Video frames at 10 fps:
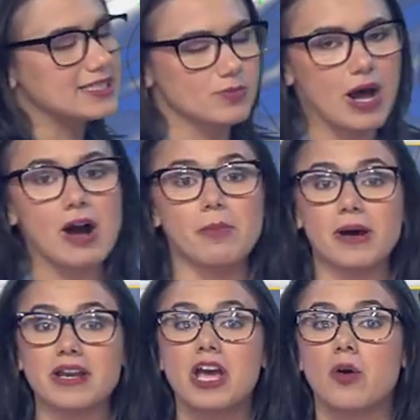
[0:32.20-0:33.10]
as well.
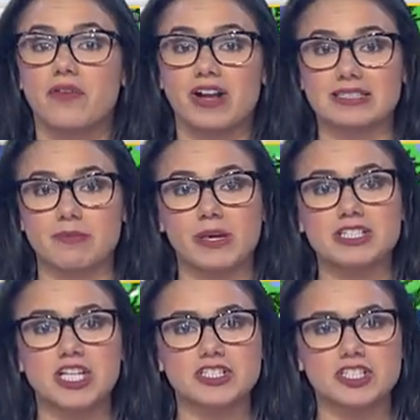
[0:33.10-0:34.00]
But we've got some
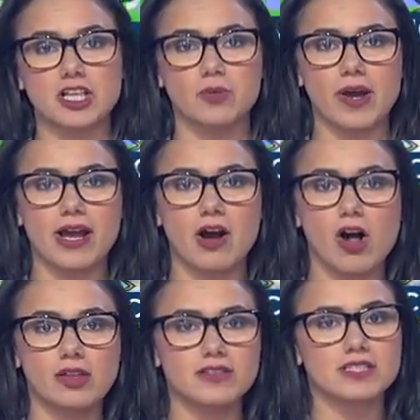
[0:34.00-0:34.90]
big changes on the way.
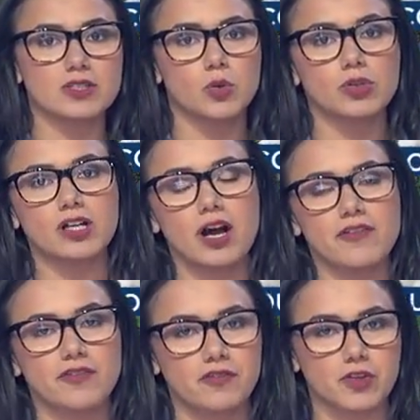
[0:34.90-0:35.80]
All of us cooling
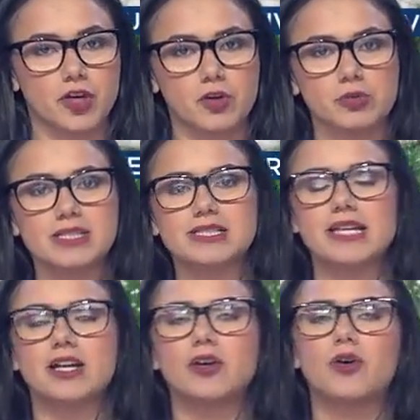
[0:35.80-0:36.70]
off a few degrees
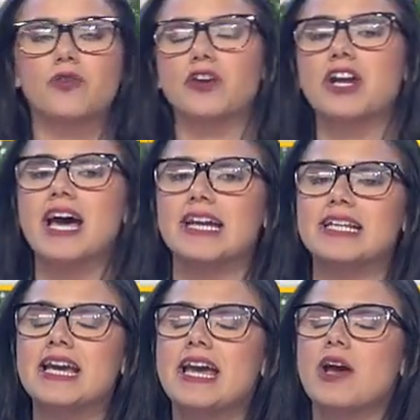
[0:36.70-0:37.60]
here
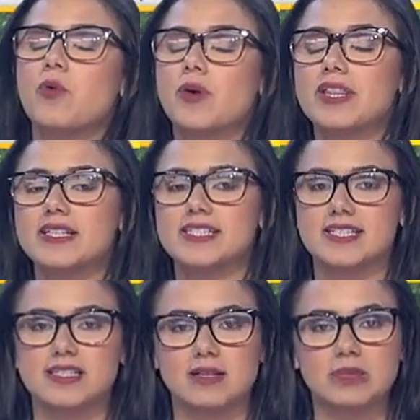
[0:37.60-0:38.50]
overnight with this
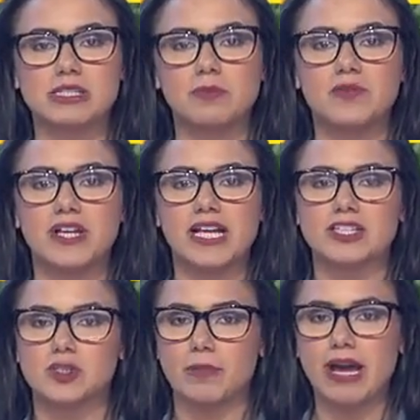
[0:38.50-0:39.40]
system that's moving
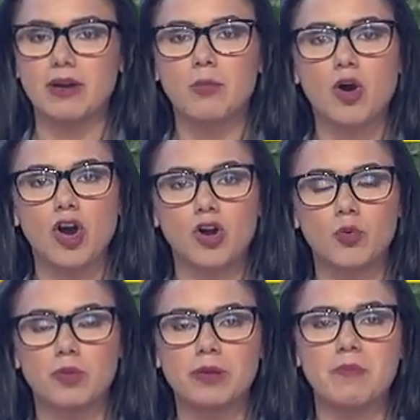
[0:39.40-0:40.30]
in. So by tomorrow,
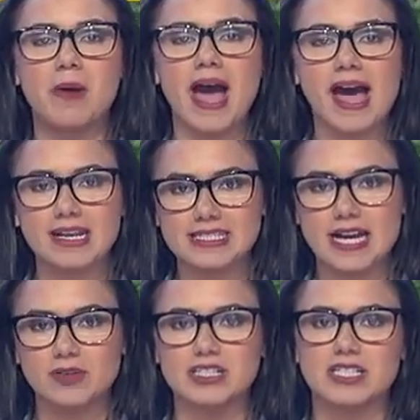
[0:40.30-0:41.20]
we'll be back
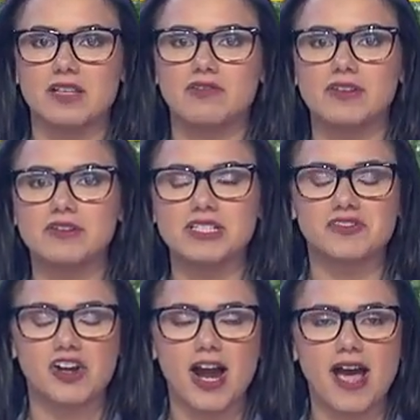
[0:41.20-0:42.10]
down into the 50s
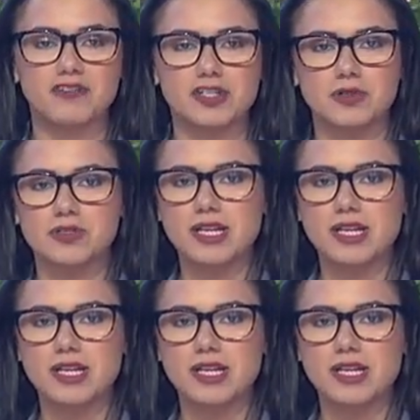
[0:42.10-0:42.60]
for our afternoon